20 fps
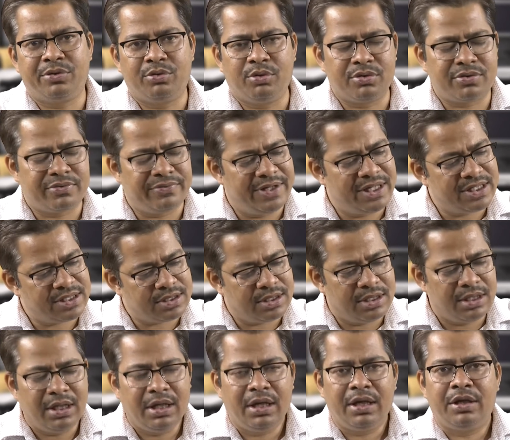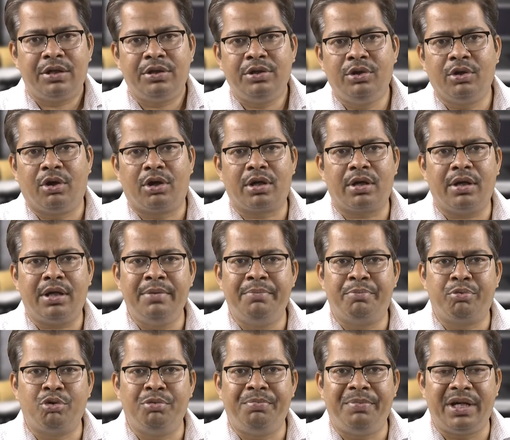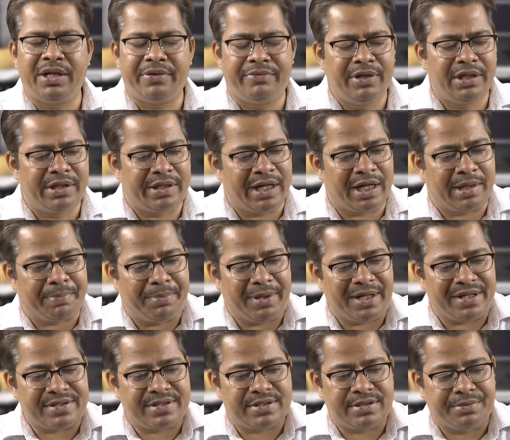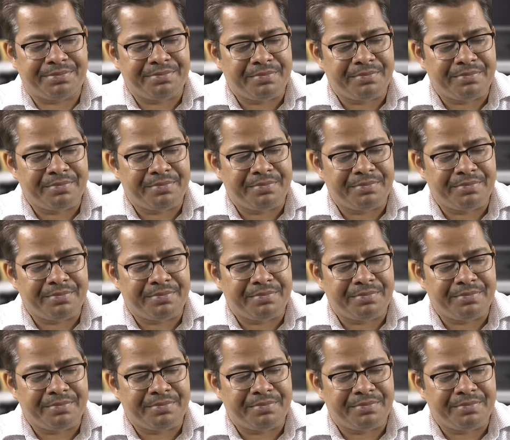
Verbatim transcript: those waste your improvement will take place.